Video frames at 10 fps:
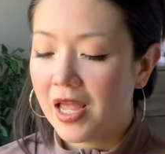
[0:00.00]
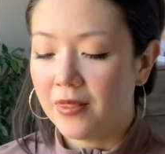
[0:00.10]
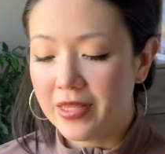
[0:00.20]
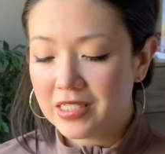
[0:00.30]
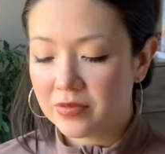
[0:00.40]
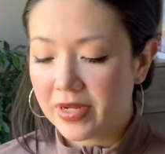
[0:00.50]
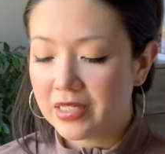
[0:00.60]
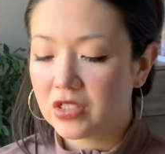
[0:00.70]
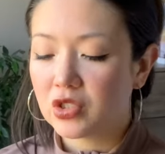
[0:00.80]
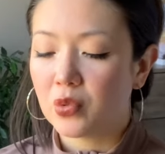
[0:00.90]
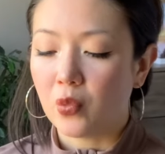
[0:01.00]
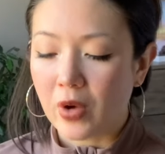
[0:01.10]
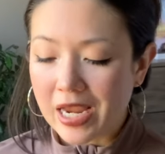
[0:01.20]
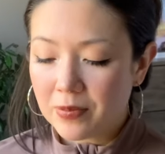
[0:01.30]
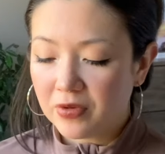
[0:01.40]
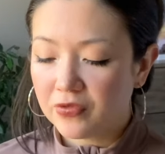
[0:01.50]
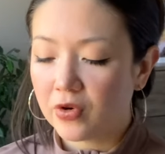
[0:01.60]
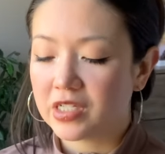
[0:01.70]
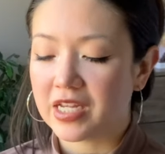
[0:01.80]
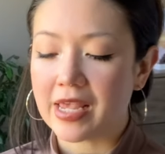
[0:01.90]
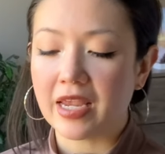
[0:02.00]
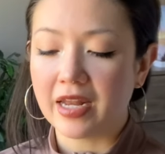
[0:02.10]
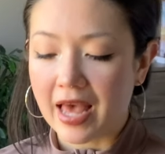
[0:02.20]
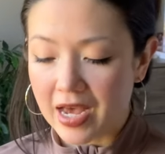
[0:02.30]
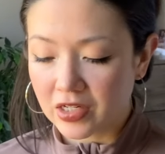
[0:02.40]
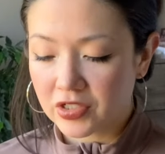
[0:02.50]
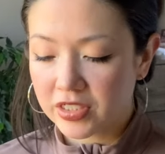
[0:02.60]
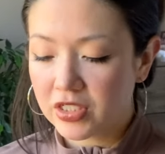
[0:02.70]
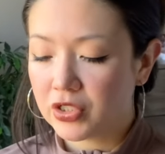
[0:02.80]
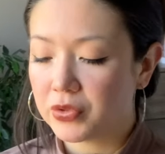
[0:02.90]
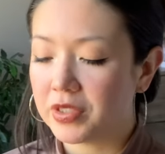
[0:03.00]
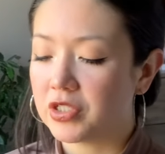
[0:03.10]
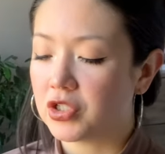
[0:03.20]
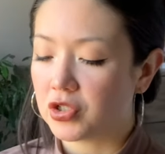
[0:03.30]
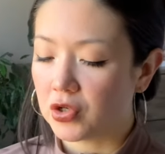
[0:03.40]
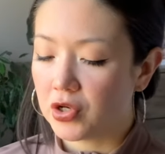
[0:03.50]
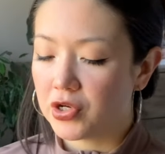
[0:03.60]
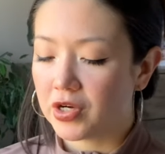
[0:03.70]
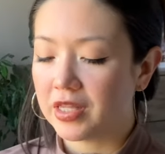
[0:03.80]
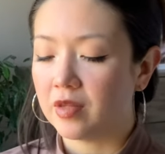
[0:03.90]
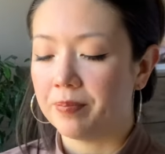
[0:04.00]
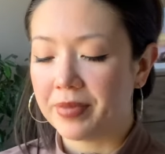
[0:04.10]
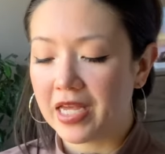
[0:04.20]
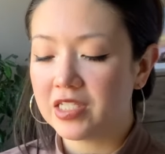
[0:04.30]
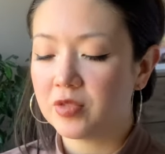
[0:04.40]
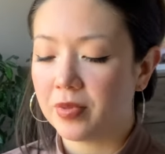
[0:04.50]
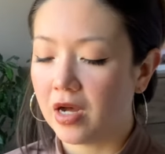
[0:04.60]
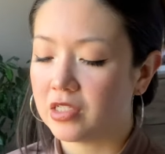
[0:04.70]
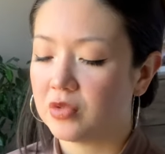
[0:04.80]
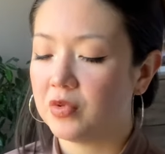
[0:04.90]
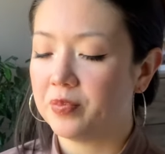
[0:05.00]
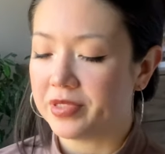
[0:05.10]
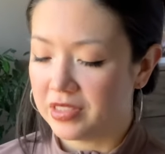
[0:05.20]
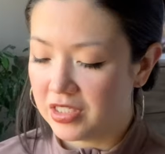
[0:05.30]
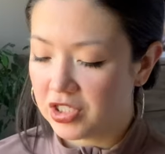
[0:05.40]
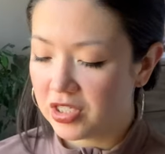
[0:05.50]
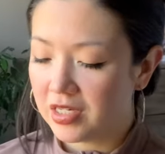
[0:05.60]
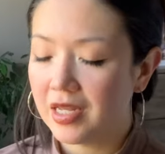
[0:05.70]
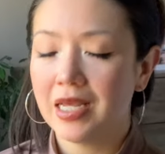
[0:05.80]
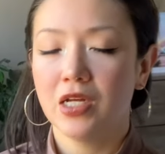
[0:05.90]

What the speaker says: This means to wait before taking action to ensure you're in the best possible position